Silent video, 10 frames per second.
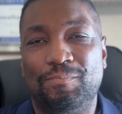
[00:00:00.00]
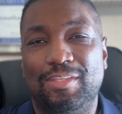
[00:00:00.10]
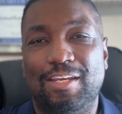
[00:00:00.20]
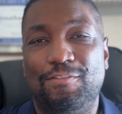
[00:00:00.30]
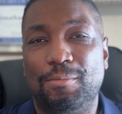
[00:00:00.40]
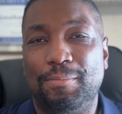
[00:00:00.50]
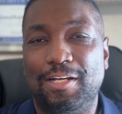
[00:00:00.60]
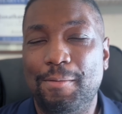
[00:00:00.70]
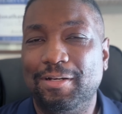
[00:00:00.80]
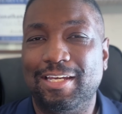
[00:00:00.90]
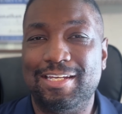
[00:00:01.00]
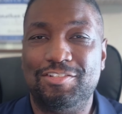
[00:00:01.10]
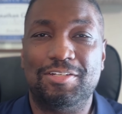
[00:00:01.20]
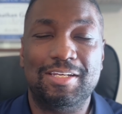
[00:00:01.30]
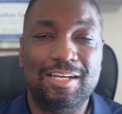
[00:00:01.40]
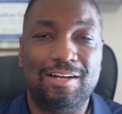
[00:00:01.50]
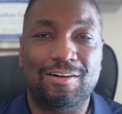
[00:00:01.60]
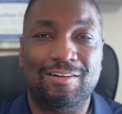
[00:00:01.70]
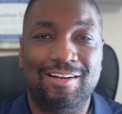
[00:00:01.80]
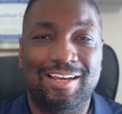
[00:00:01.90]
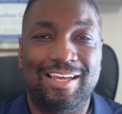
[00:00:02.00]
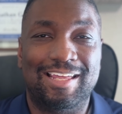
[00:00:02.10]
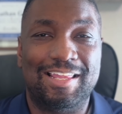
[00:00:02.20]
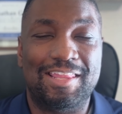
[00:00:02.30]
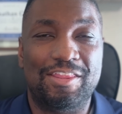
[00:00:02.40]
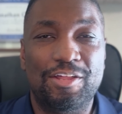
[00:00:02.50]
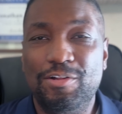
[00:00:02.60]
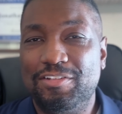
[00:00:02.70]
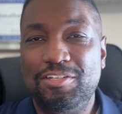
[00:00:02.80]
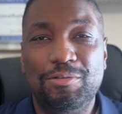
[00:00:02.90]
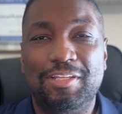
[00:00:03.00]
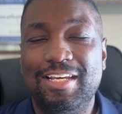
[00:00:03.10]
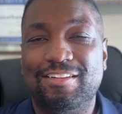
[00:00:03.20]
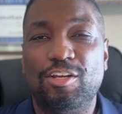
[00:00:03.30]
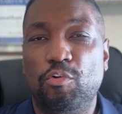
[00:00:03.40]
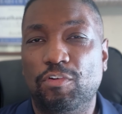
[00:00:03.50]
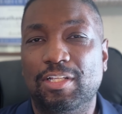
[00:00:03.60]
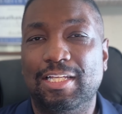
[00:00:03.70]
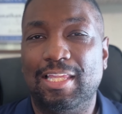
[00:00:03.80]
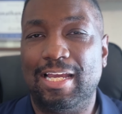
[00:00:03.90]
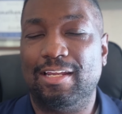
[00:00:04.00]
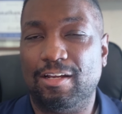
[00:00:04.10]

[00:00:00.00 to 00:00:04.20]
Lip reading: if you're becoming an engineer, those 2 things don't really line up.